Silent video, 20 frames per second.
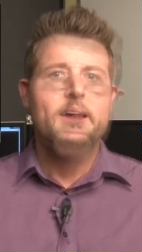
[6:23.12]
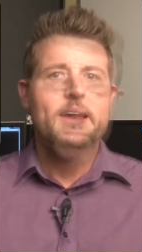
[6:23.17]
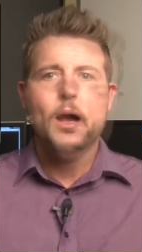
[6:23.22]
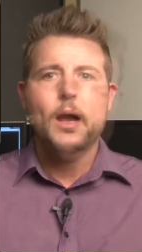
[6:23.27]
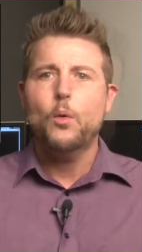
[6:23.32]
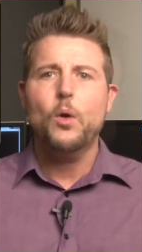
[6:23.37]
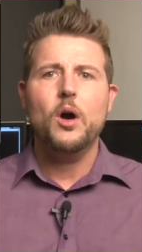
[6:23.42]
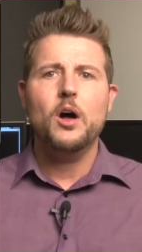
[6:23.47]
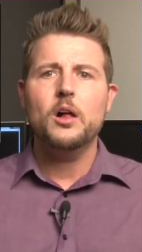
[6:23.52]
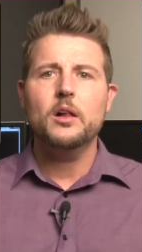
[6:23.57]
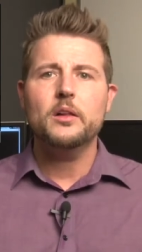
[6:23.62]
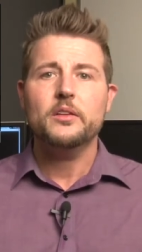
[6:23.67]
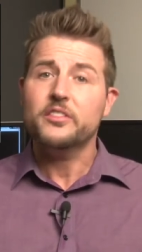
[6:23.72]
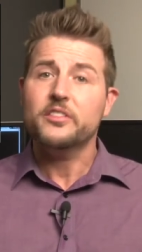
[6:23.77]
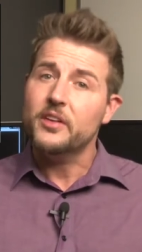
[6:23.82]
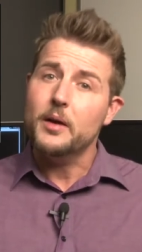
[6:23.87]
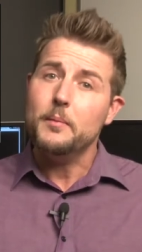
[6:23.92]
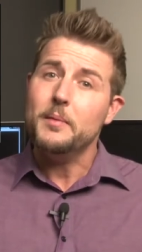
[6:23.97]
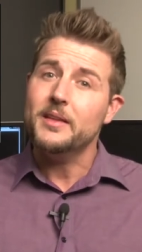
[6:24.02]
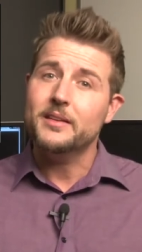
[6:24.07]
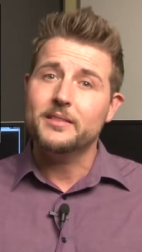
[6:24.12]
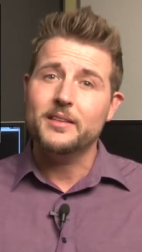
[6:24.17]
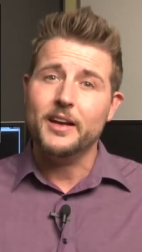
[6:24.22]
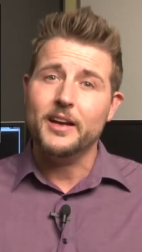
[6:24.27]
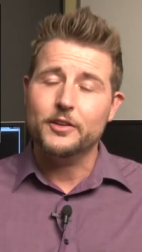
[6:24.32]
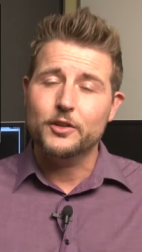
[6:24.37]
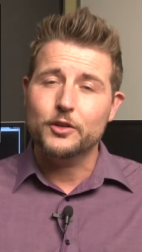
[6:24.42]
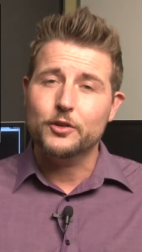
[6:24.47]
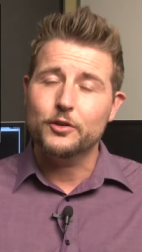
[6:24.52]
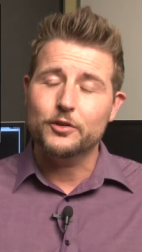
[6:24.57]
Now, while some of the
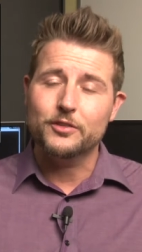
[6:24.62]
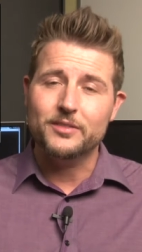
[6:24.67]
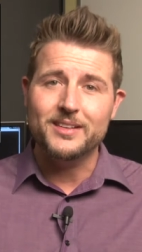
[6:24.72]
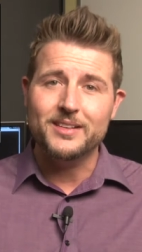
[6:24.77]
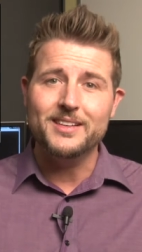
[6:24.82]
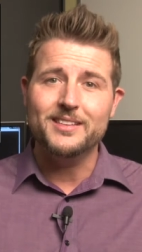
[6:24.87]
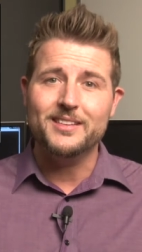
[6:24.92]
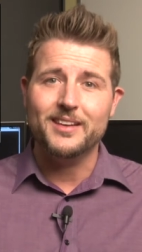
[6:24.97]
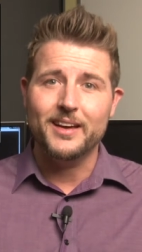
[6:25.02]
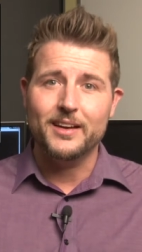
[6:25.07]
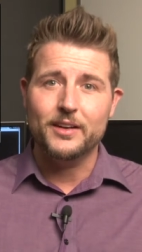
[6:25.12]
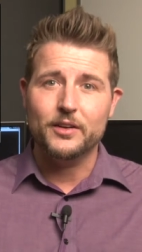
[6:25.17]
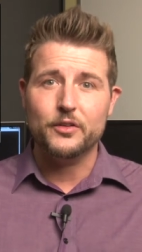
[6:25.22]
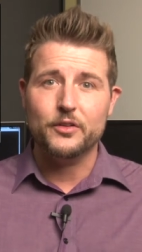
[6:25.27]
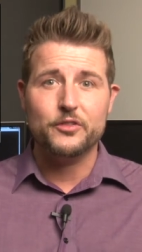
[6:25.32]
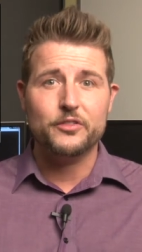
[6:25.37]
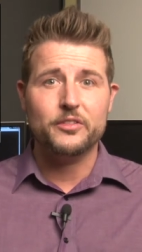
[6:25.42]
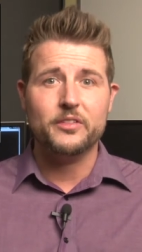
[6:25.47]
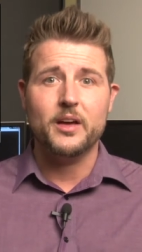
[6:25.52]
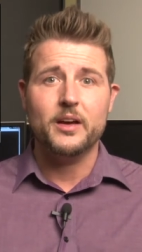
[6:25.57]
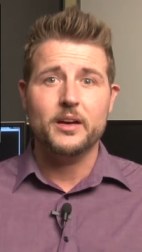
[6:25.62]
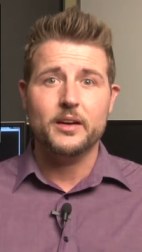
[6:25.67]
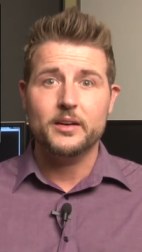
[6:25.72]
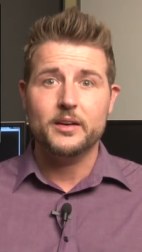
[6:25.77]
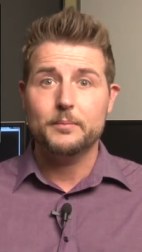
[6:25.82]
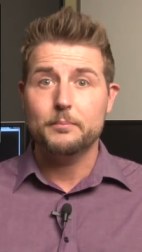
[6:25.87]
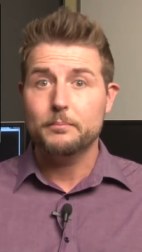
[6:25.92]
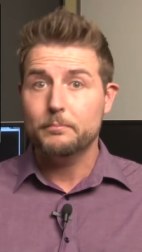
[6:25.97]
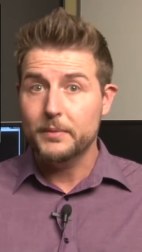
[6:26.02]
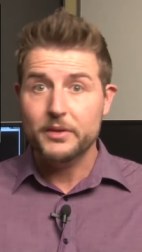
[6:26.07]
technical details
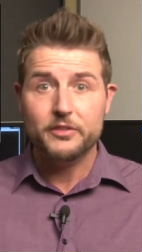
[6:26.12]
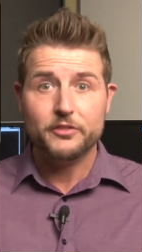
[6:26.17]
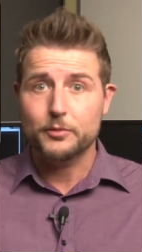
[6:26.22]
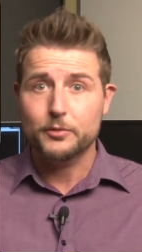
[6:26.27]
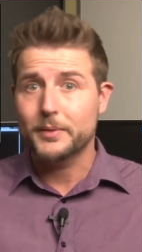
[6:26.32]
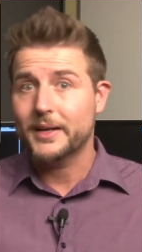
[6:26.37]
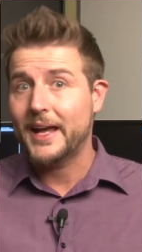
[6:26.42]
Mr.